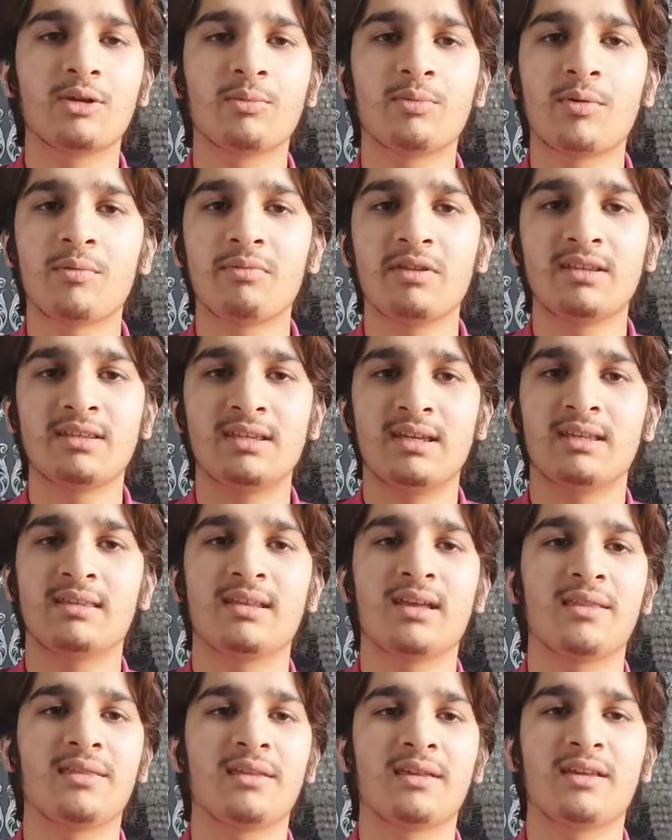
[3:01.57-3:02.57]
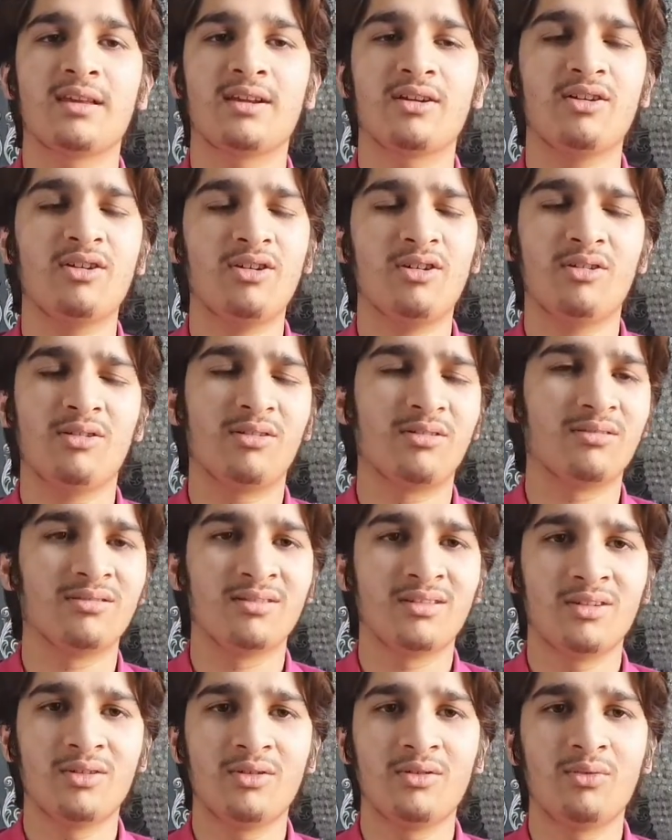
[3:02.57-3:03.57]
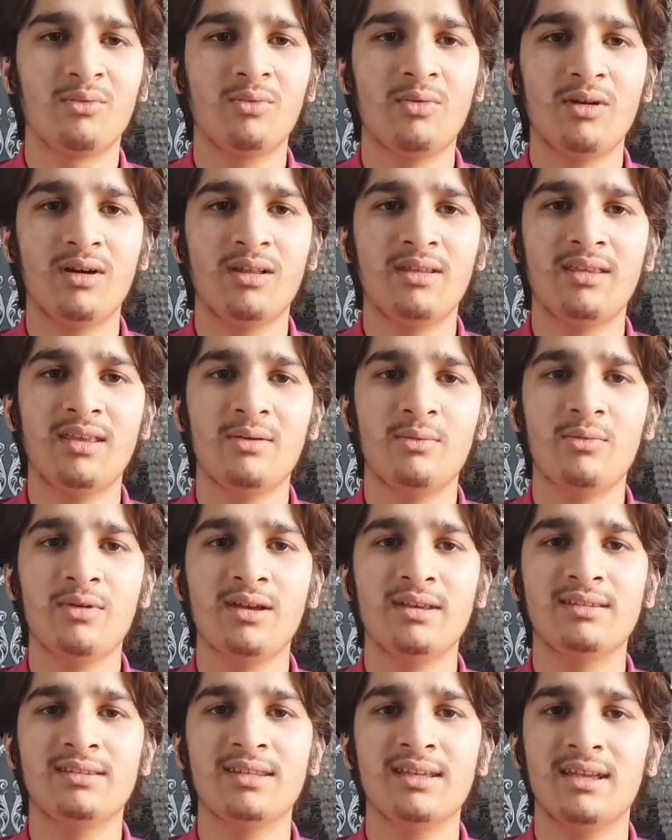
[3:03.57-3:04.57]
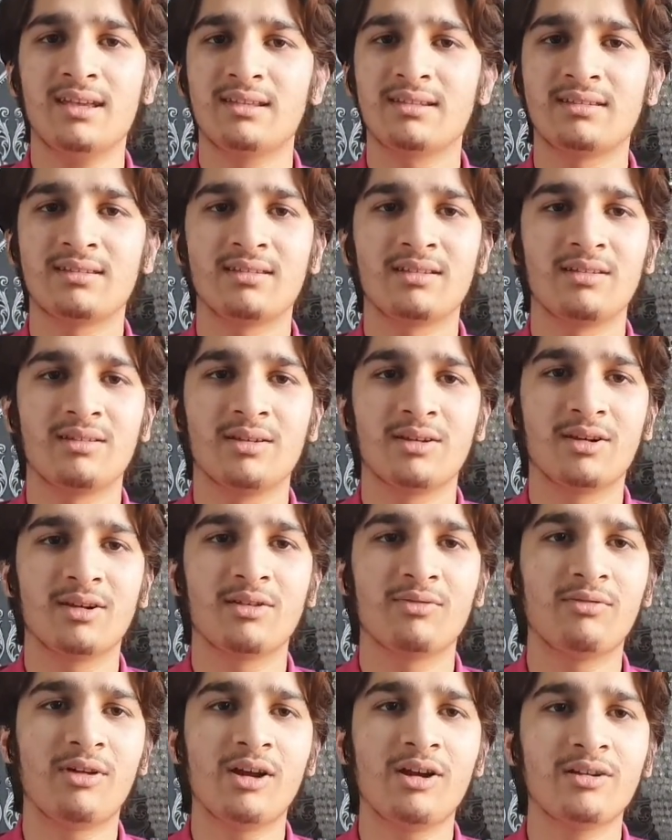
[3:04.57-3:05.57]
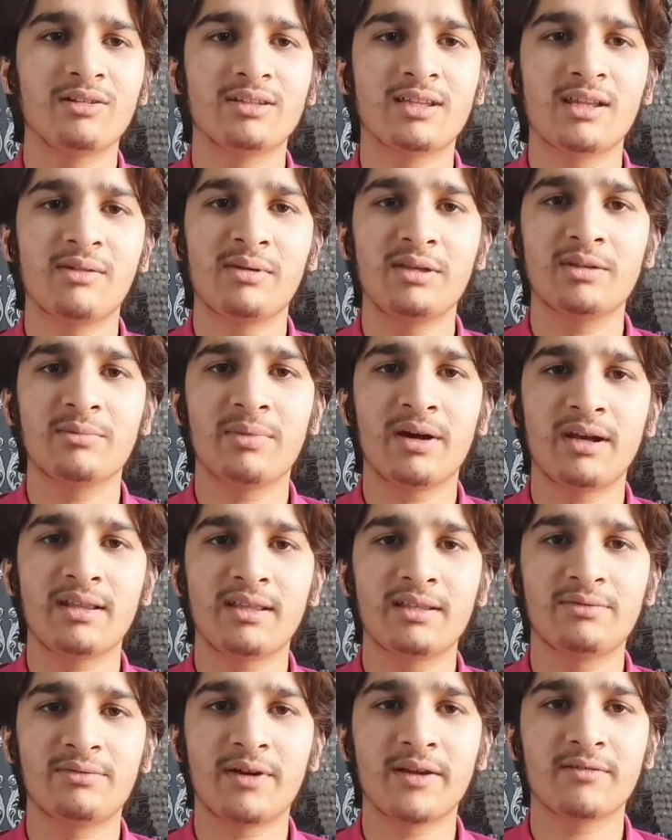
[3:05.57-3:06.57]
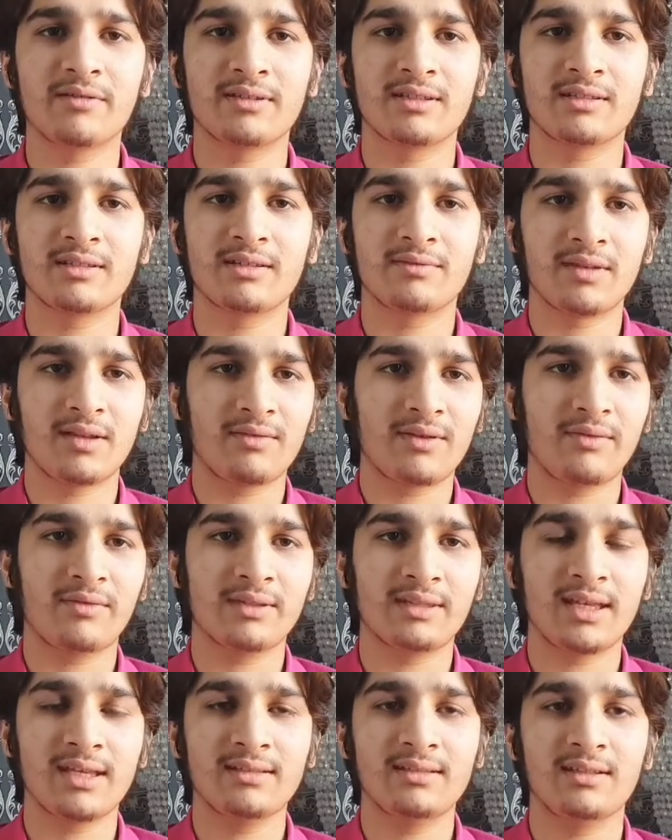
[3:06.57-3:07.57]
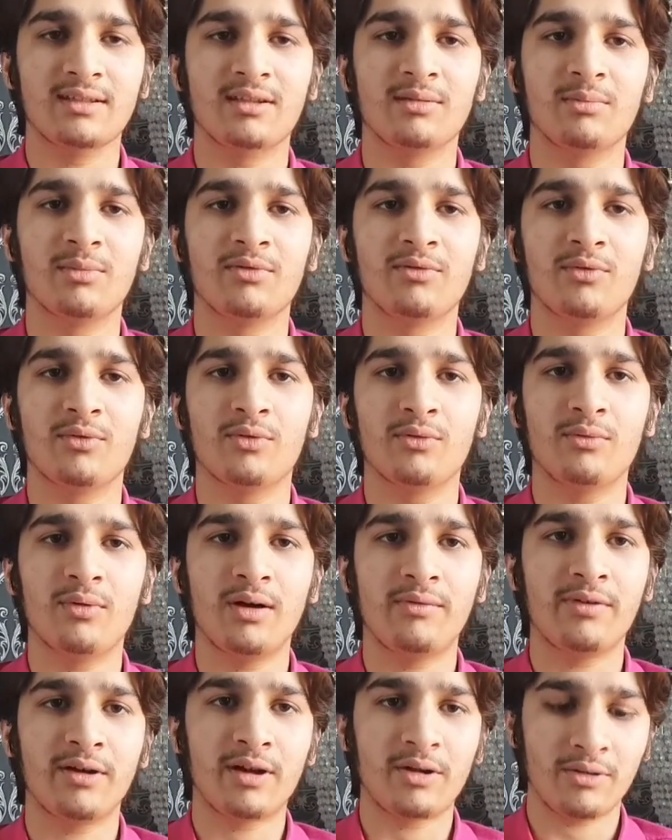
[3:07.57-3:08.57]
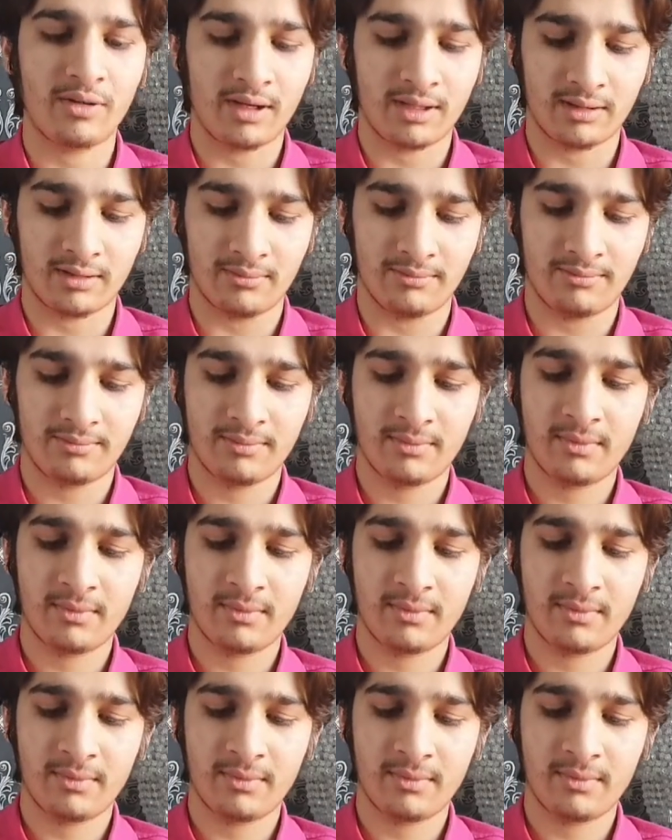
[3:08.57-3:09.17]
You're probably sitting there thinking, oh, what is this? The Raian's telling me to buy these fragrances. I've never even tested them before. What if I don't like them?